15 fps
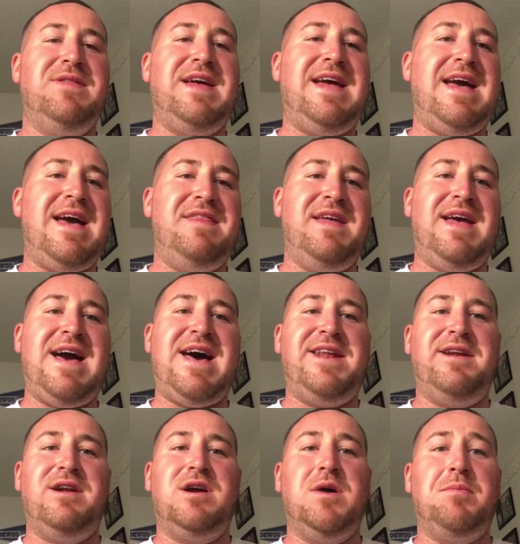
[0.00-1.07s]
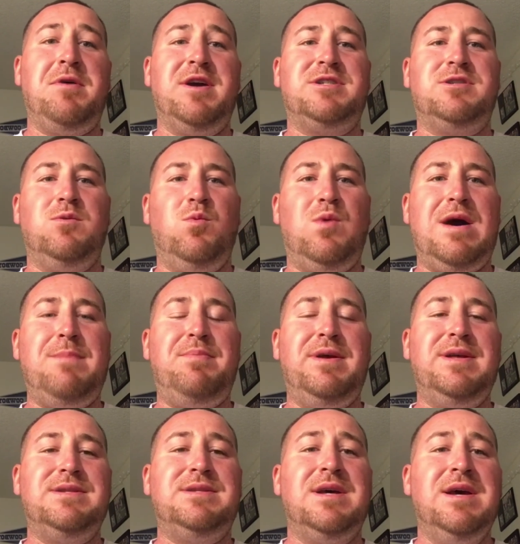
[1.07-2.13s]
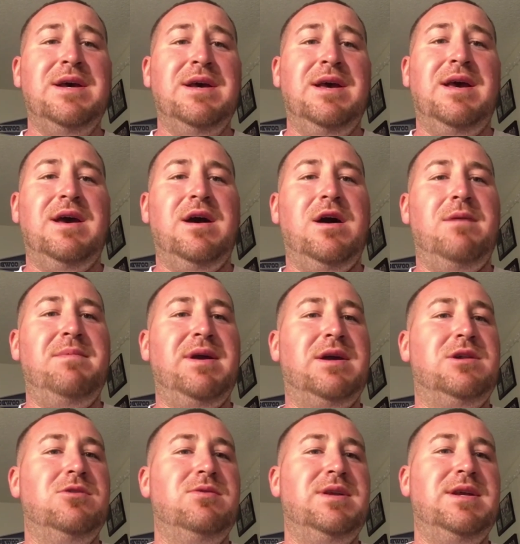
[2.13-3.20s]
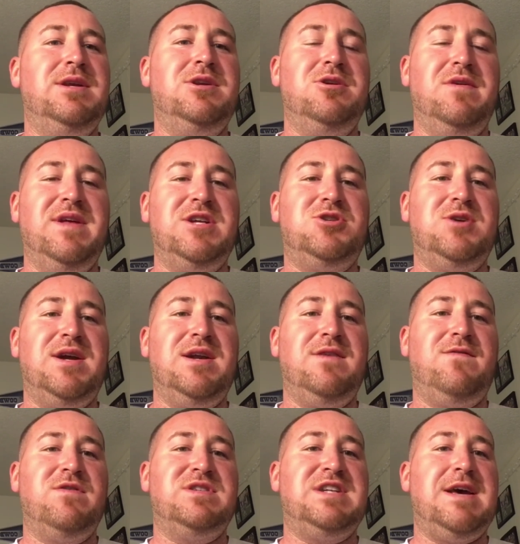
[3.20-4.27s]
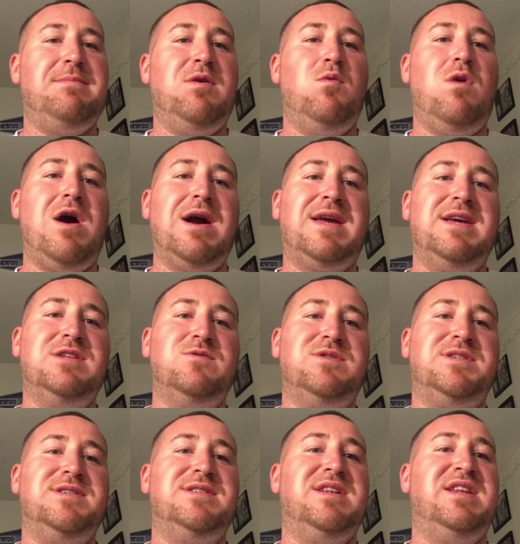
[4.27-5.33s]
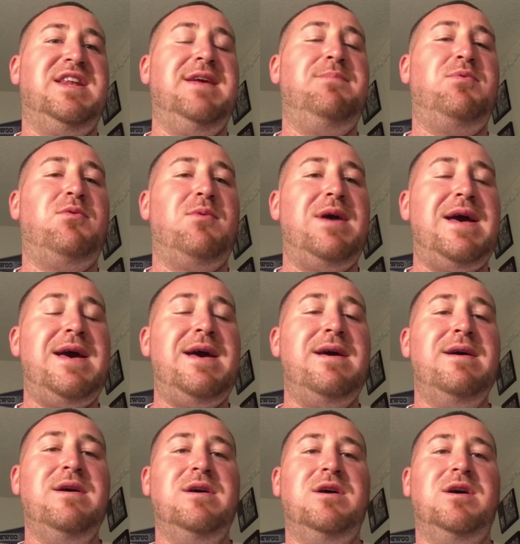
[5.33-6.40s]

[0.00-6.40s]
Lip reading: They added a couple extra weapons, including, they traded for Sammy Watkins, which is the deep threat.